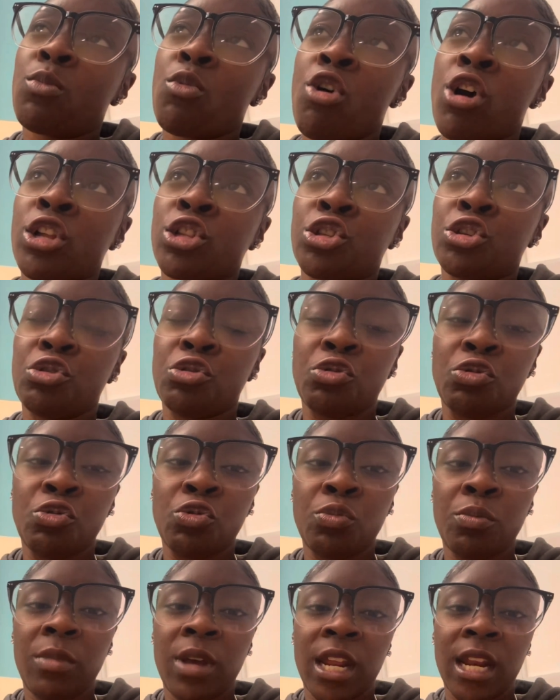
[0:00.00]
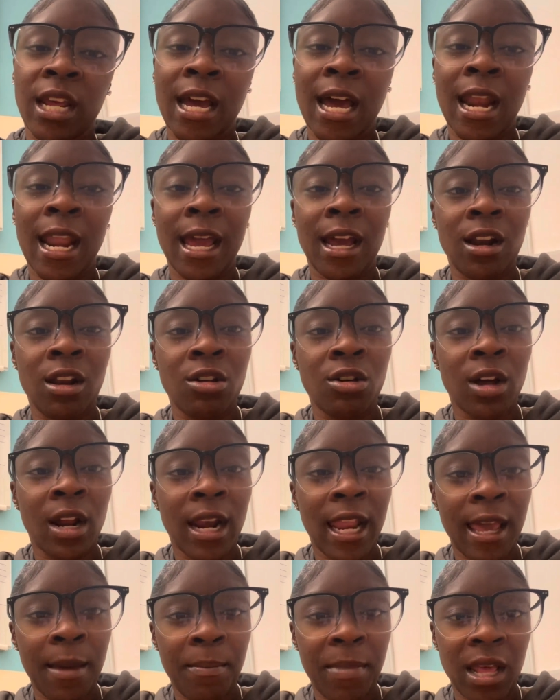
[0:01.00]
tube, and it got like a little
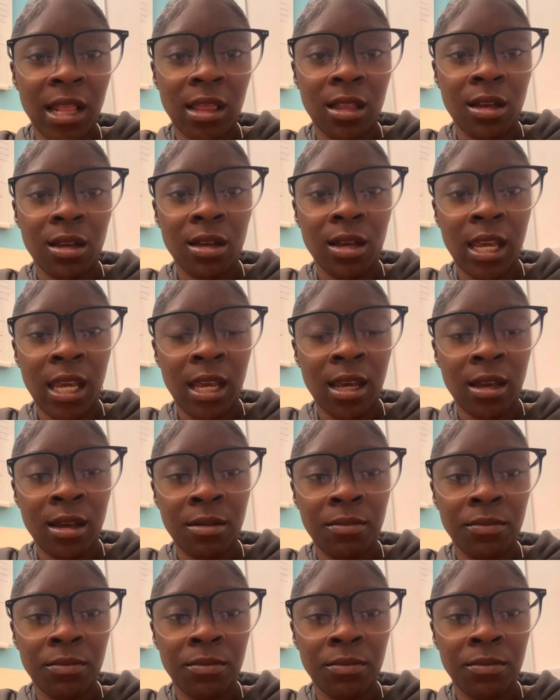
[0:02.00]
clamp at the end.